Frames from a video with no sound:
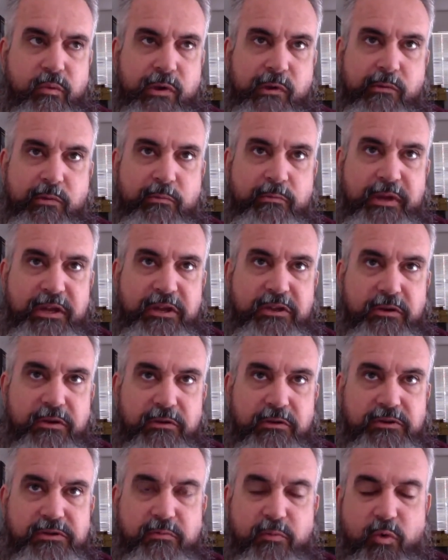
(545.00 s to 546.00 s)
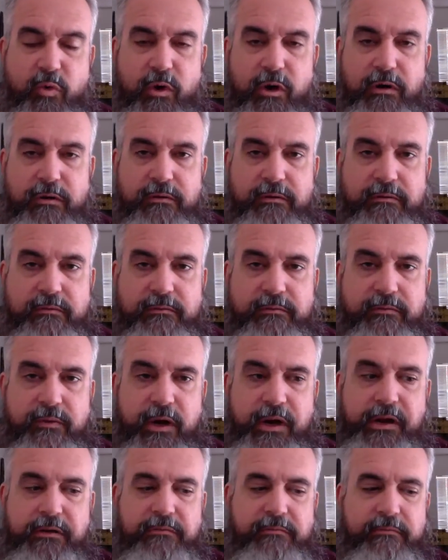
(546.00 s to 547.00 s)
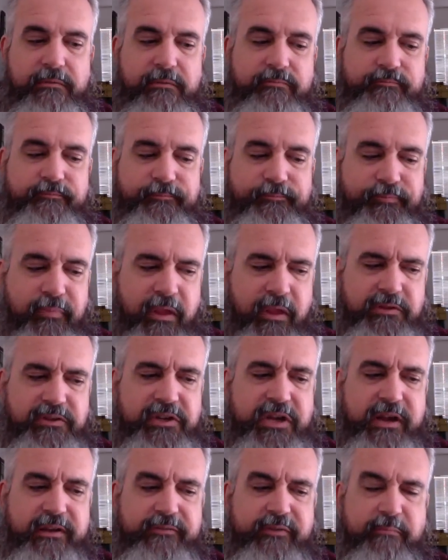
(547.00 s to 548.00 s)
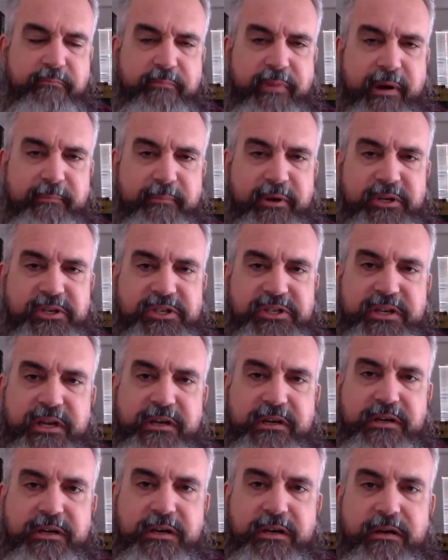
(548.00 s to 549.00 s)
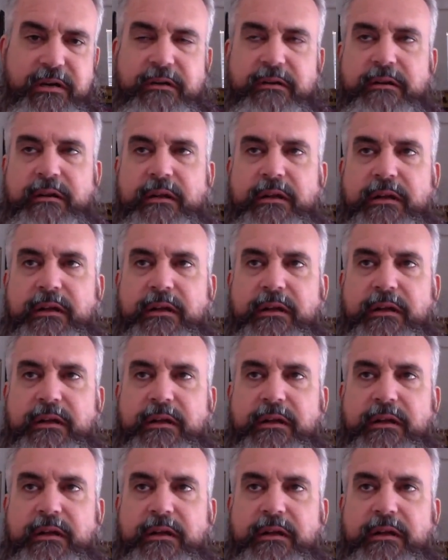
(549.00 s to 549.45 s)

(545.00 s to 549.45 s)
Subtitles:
we will be used more, right? It's kind of a bumper sticker,